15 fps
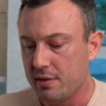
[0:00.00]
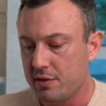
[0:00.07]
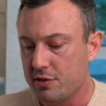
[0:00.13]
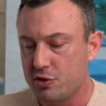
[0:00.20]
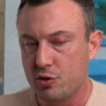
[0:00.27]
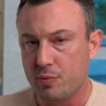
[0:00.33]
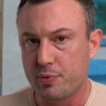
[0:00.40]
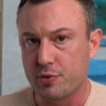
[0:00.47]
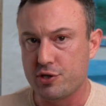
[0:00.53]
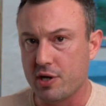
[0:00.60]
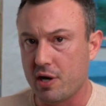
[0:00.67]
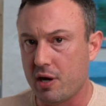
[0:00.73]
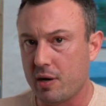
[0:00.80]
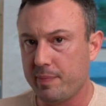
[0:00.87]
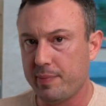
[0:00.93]
Super
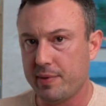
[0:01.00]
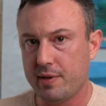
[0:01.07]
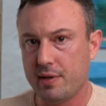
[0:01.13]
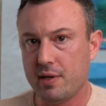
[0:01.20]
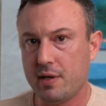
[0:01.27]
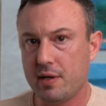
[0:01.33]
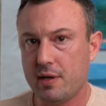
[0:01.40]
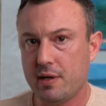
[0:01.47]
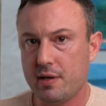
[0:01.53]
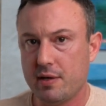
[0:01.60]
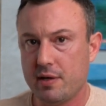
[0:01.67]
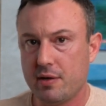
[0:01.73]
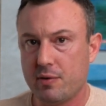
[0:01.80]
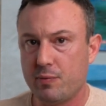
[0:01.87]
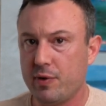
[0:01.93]
sharp,
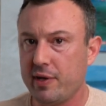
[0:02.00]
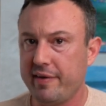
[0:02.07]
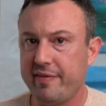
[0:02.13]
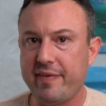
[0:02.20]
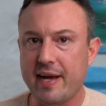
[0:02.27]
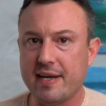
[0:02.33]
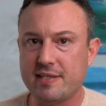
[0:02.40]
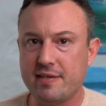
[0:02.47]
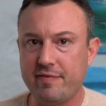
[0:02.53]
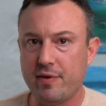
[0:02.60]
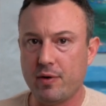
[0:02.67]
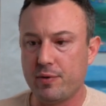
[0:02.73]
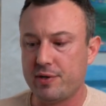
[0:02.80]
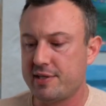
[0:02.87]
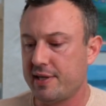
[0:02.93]
really fast at
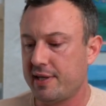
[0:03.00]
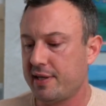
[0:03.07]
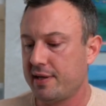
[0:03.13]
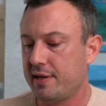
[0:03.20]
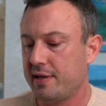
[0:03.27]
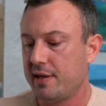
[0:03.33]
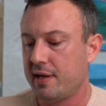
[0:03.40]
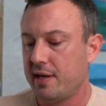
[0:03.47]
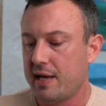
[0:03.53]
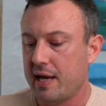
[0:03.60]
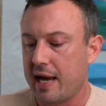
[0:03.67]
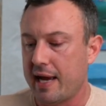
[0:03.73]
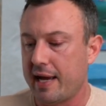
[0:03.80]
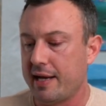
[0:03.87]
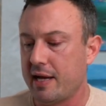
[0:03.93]
focusing,
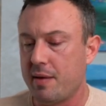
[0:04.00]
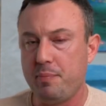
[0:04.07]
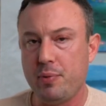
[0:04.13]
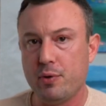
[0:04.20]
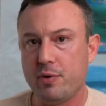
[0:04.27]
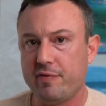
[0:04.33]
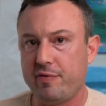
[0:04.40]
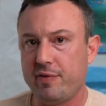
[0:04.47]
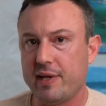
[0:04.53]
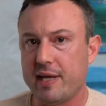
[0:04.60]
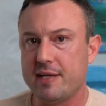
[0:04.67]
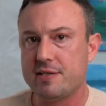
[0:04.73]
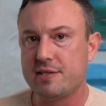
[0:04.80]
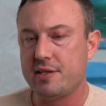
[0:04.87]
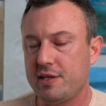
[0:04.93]
and a beautiful
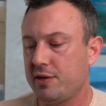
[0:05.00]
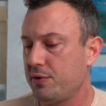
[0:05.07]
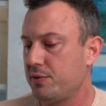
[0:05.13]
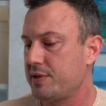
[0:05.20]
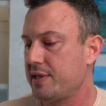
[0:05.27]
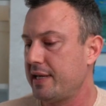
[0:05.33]
lens use.